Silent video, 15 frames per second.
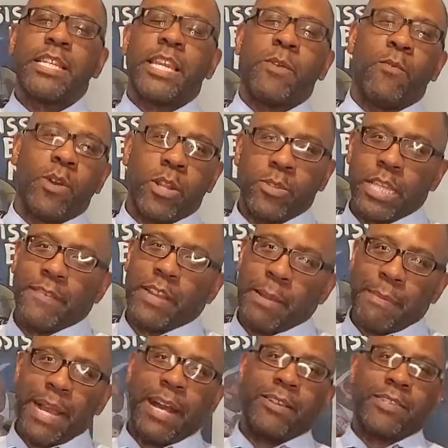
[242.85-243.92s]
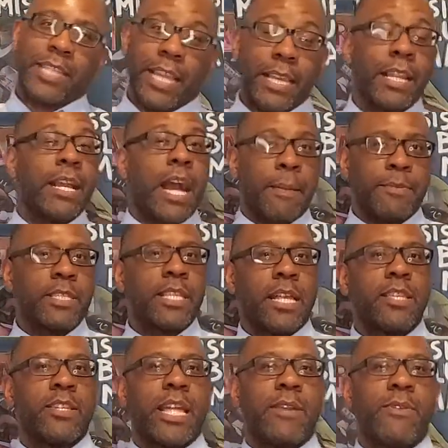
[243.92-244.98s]
get 107 in my house again. I'm just
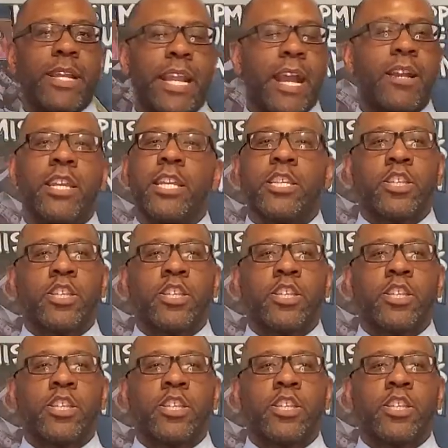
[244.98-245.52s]
telling you that right now.